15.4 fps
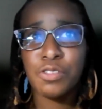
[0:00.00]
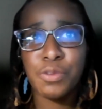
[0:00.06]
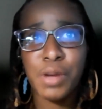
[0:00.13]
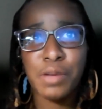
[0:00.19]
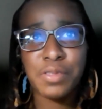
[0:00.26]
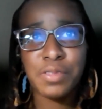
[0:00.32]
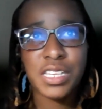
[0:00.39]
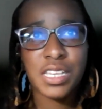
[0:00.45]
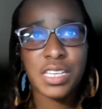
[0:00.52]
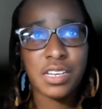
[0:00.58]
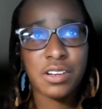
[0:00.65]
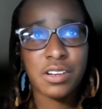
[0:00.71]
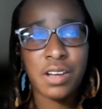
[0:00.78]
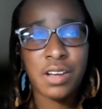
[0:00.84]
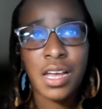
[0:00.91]
Throughout the
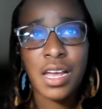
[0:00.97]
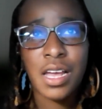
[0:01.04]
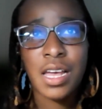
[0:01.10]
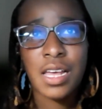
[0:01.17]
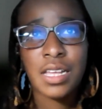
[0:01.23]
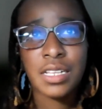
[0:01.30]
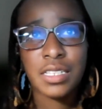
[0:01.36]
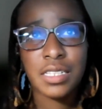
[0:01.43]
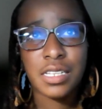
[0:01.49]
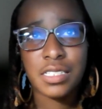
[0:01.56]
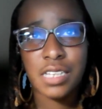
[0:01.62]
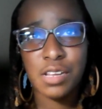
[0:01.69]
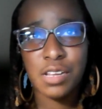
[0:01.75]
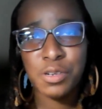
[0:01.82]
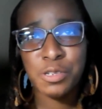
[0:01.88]
year, the
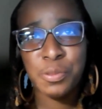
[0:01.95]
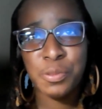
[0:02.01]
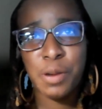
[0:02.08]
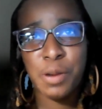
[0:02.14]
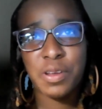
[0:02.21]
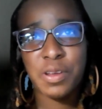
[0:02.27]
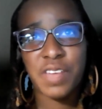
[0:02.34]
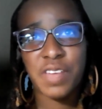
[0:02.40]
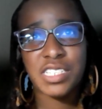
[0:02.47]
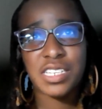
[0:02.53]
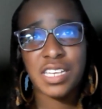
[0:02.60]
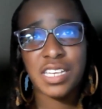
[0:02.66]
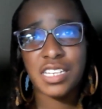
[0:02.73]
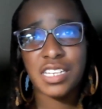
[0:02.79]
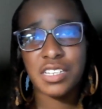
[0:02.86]
Delaware Department of
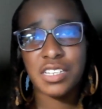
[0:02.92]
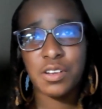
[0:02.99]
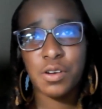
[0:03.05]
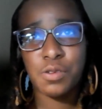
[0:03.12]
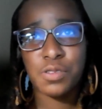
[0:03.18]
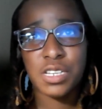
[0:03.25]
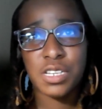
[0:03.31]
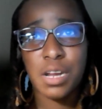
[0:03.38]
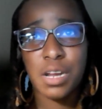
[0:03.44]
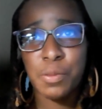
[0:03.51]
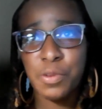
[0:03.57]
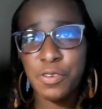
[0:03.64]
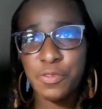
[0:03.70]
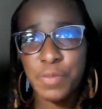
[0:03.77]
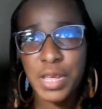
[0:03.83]
Education hosts a
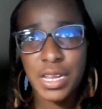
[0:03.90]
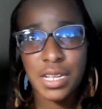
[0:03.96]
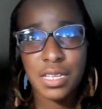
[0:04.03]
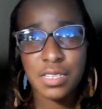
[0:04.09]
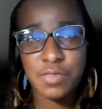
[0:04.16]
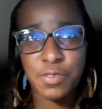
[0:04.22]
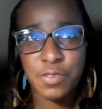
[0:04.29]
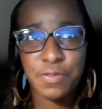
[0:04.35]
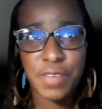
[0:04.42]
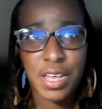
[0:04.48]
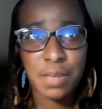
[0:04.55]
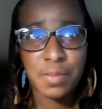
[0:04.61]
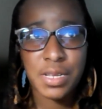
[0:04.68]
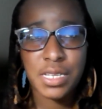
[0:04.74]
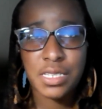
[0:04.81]
number of meetings for
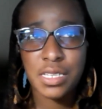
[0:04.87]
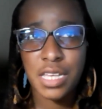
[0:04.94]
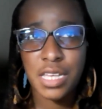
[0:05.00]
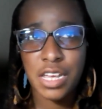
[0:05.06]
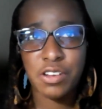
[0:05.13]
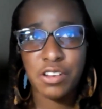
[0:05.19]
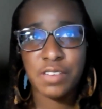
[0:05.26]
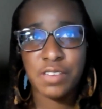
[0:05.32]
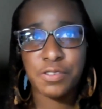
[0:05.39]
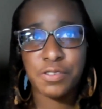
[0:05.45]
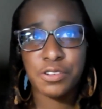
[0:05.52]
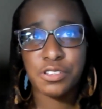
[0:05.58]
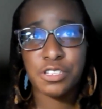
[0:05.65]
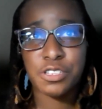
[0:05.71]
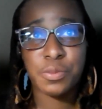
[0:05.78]
families,
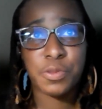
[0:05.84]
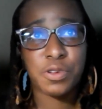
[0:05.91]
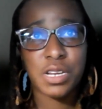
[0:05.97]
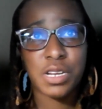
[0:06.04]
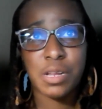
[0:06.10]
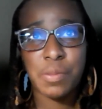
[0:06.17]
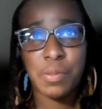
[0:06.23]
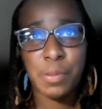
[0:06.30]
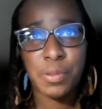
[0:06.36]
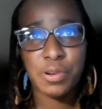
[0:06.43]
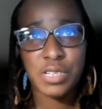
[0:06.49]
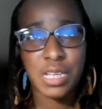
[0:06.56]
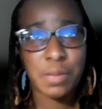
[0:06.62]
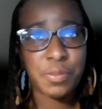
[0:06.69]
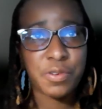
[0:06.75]
caregivers, community
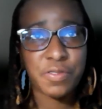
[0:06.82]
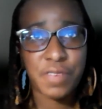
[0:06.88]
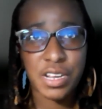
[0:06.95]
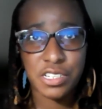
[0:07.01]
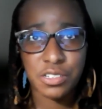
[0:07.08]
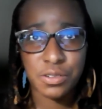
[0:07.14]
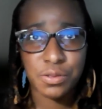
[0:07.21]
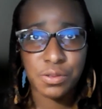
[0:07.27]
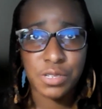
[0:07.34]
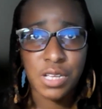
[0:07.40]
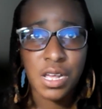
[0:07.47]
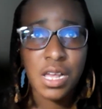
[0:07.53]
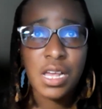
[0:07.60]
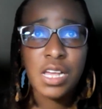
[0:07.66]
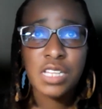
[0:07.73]
members, and professionals